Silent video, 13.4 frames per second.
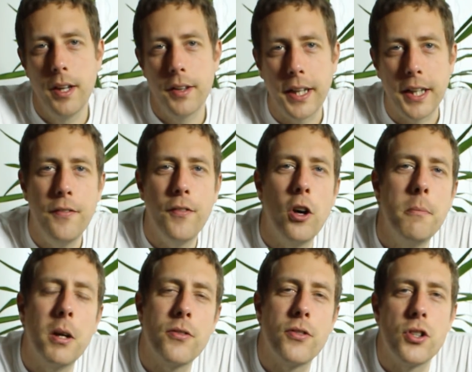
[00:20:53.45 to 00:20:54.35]
thank you very
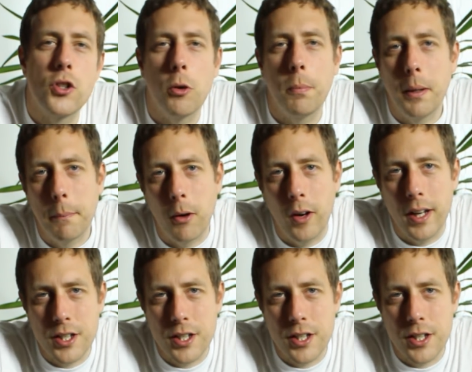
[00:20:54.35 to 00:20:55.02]
much for stopping by.